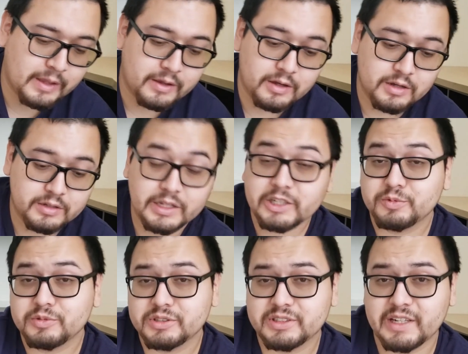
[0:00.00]
Uh, next
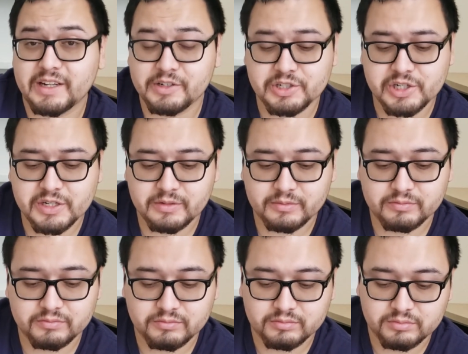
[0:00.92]
one's an energy.
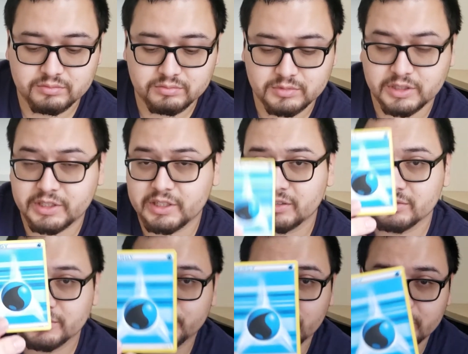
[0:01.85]
Nothing
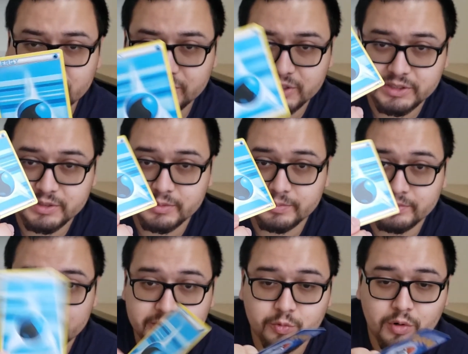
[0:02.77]
special, just a
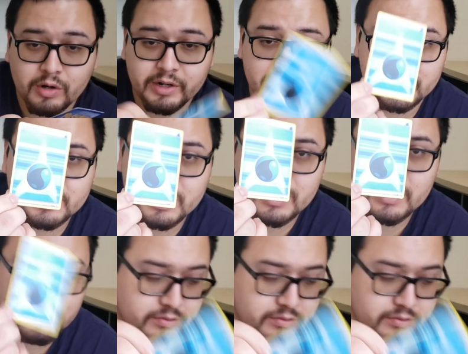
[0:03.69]
water energy.